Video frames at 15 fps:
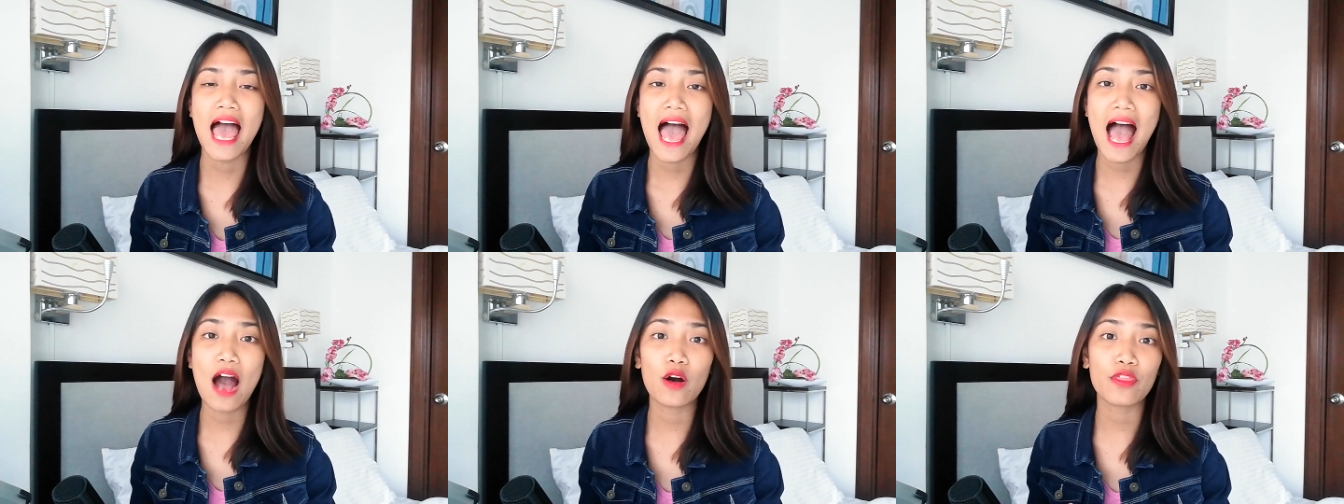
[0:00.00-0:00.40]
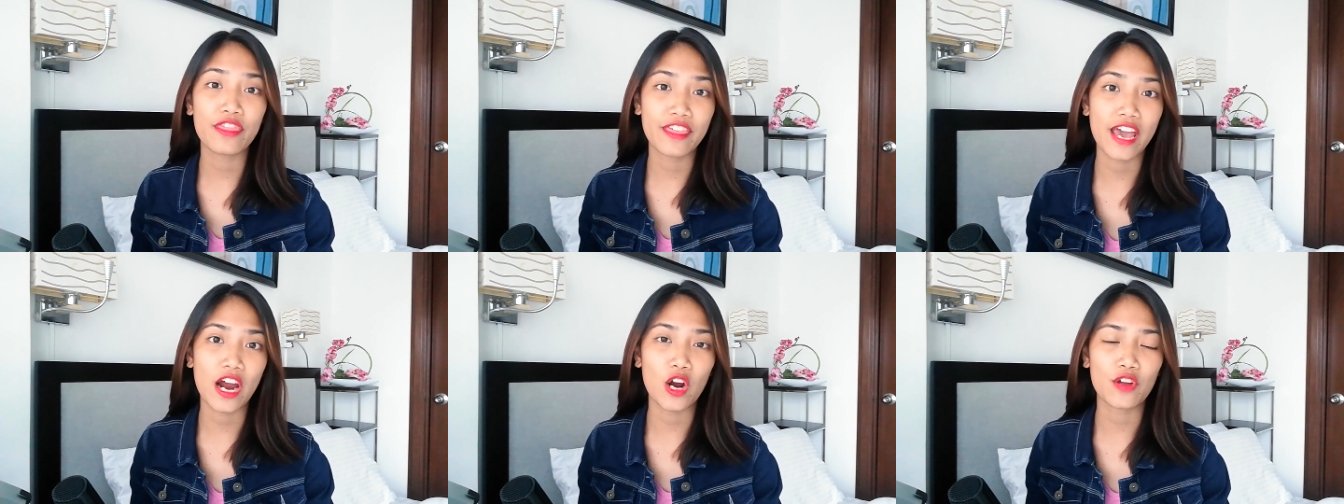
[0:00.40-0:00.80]
out
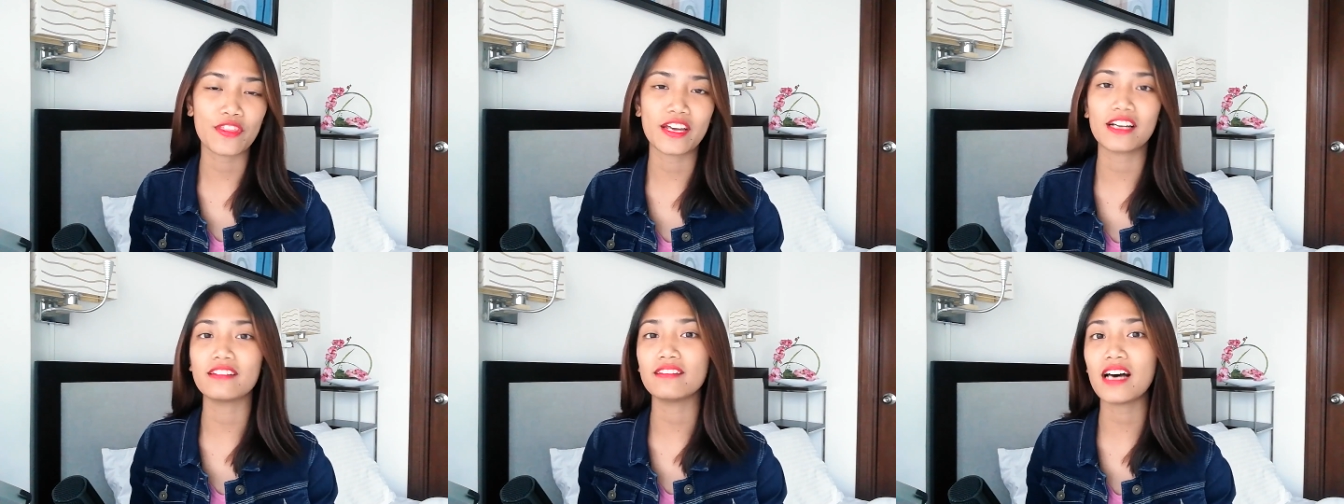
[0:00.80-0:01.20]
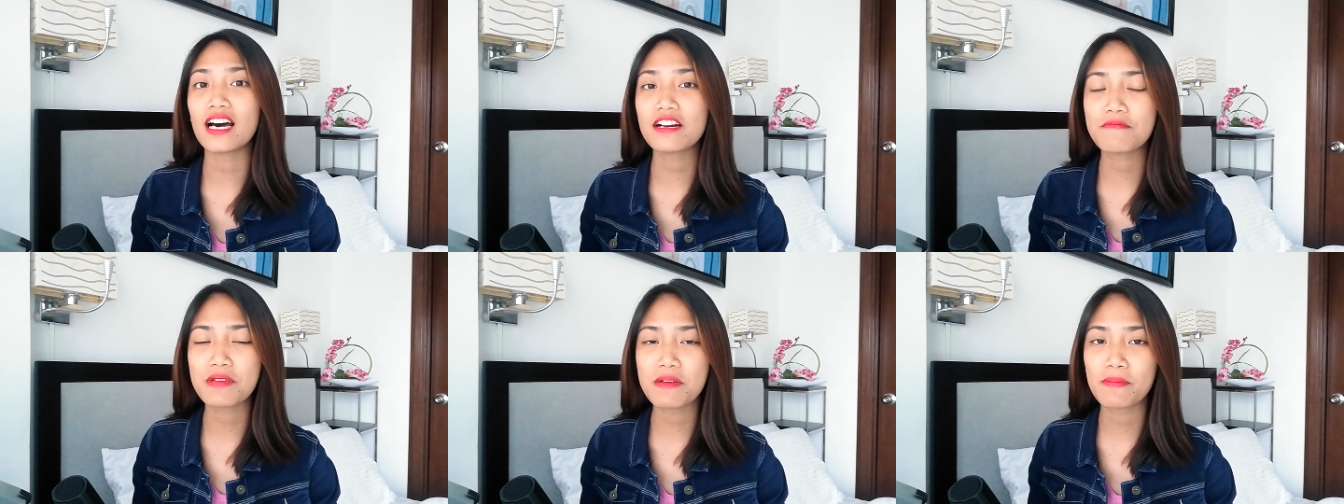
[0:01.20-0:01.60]
there that a lot
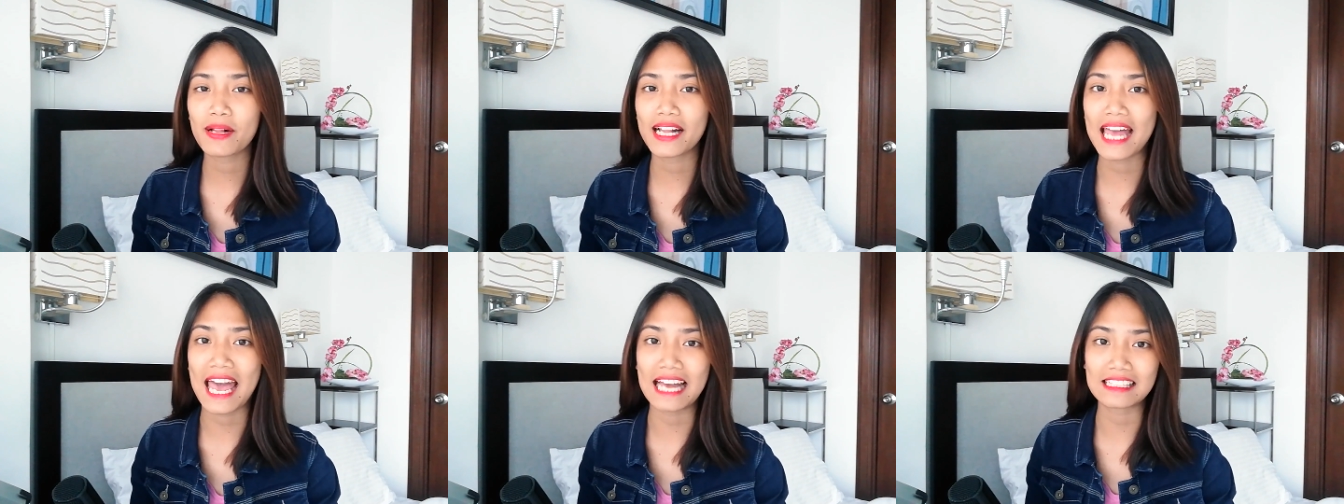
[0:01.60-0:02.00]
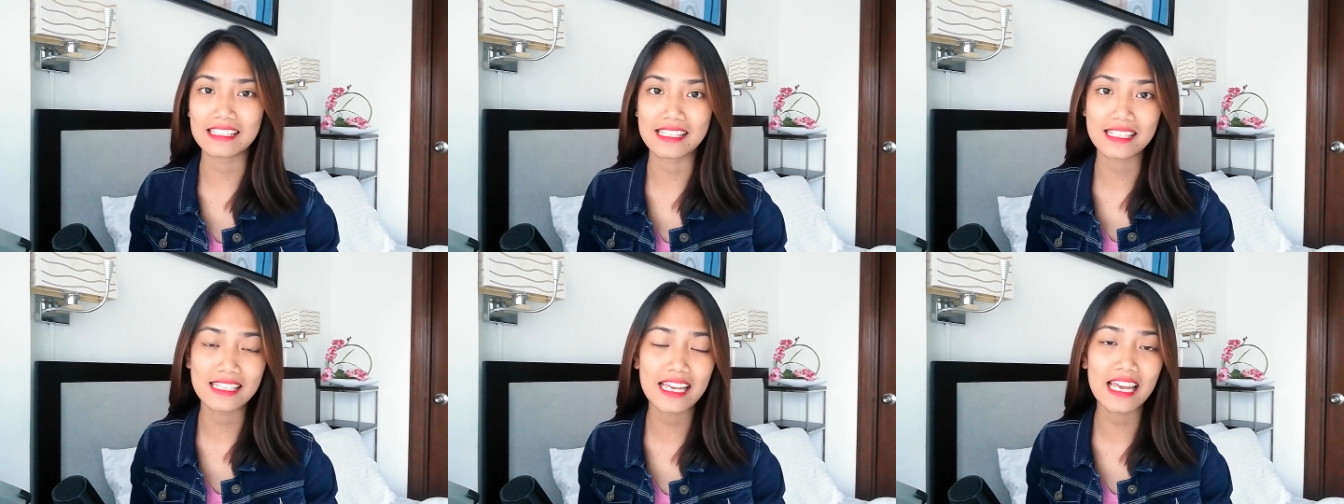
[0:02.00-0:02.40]
of people can
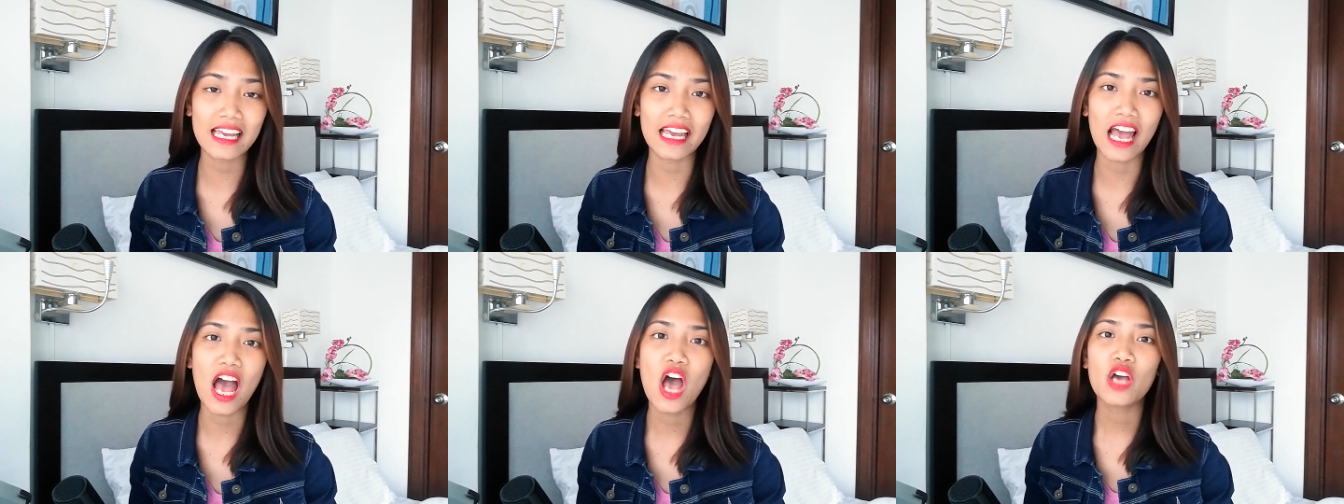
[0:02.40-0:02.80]
see,